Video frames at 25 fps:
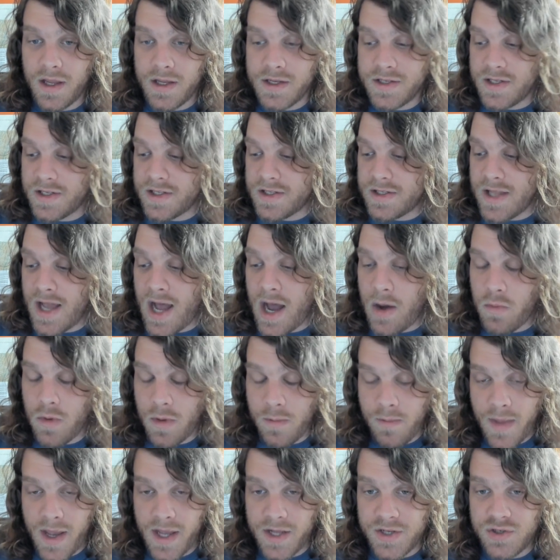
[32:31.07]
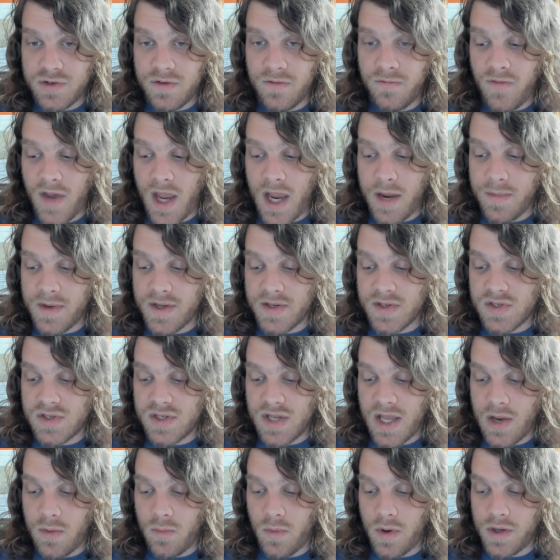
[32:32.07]
Is this not what made you famous
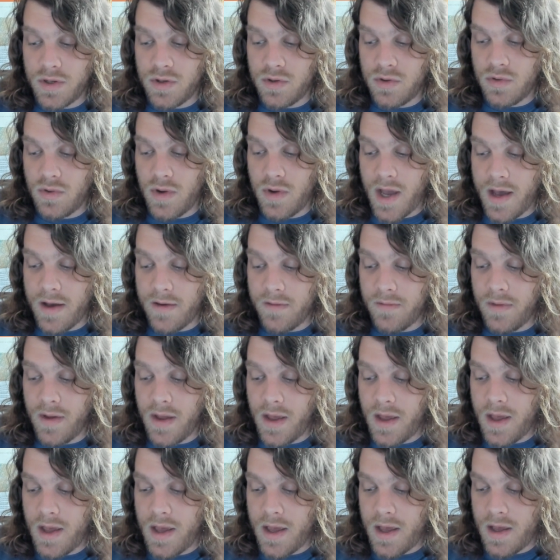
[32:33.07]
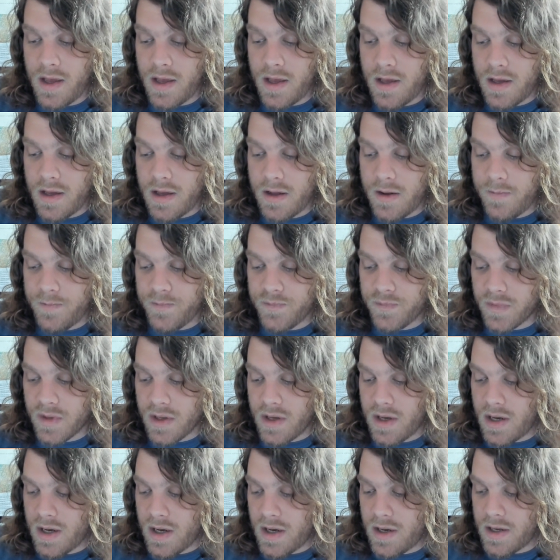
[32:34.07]
and what you have
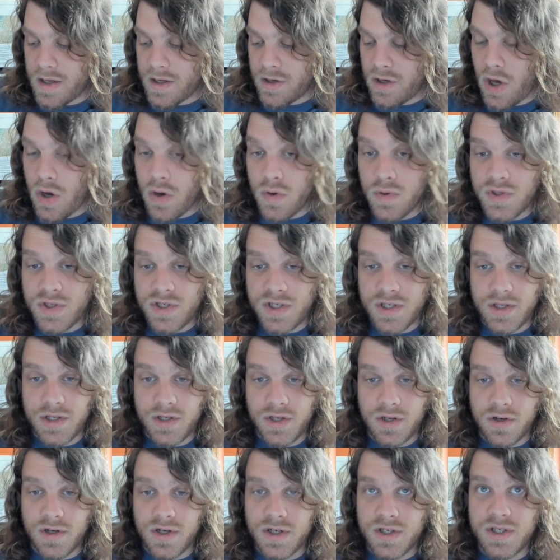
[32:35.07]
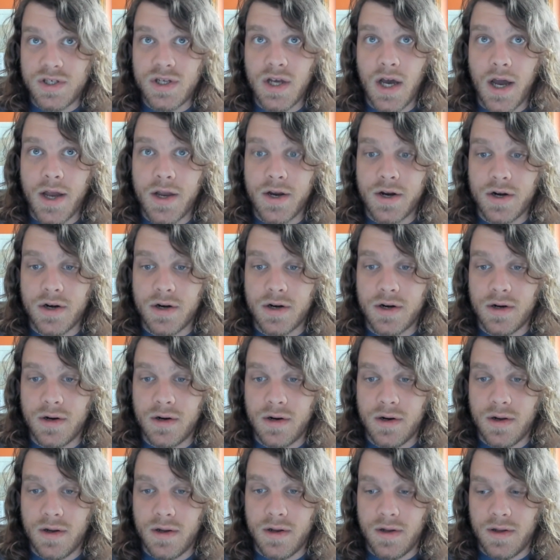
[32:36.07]
uh, coasted your entire,
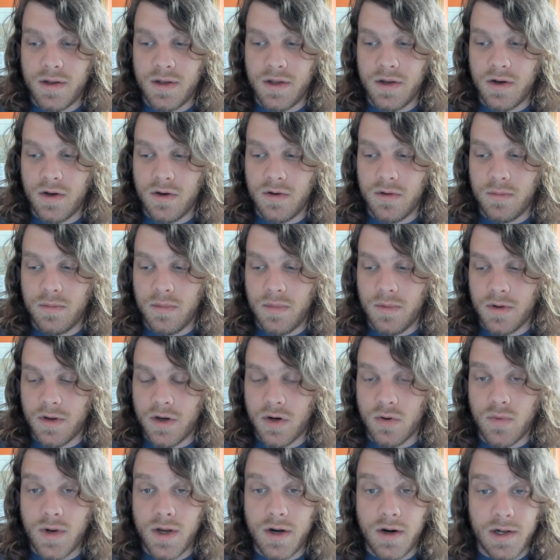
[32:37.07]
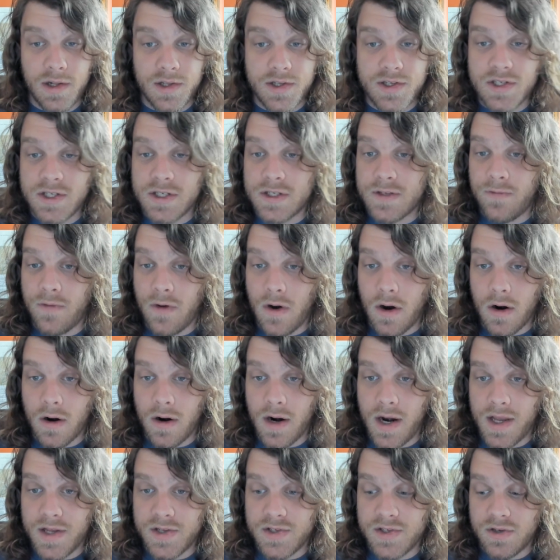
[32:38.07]
you know, career, at least as far
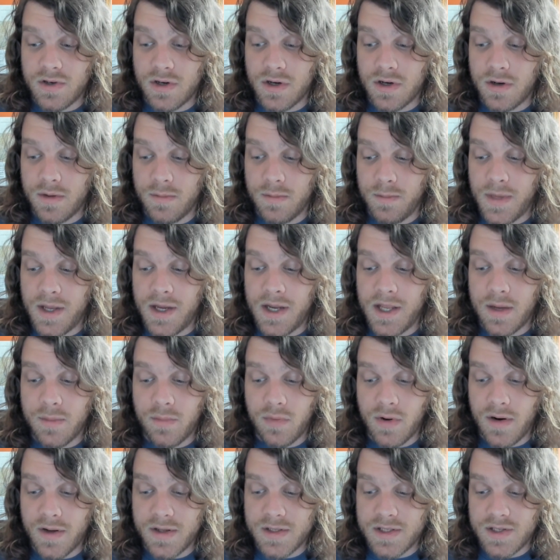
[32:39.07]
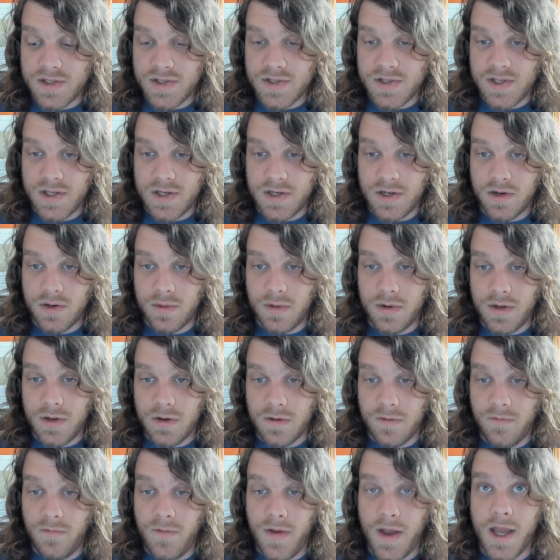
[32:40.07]
as your media presence and your, your
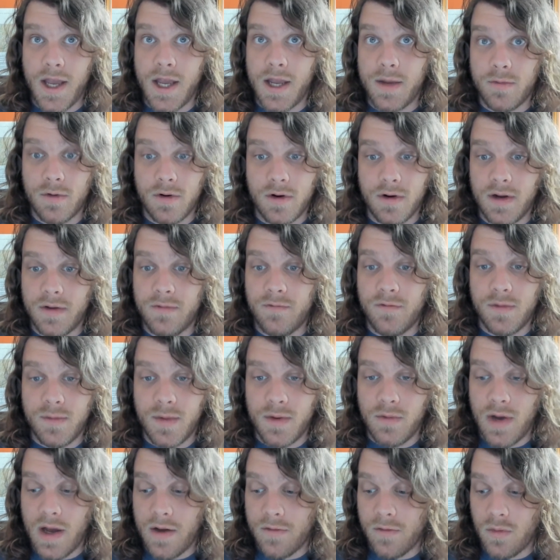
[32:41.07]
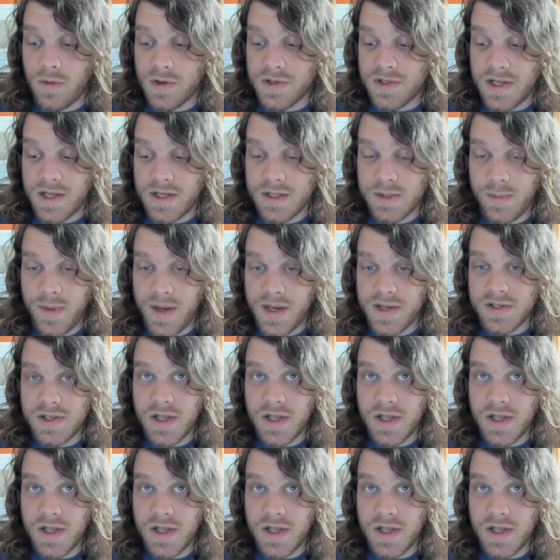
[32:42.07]
fame or infamy, however you want to say, is based,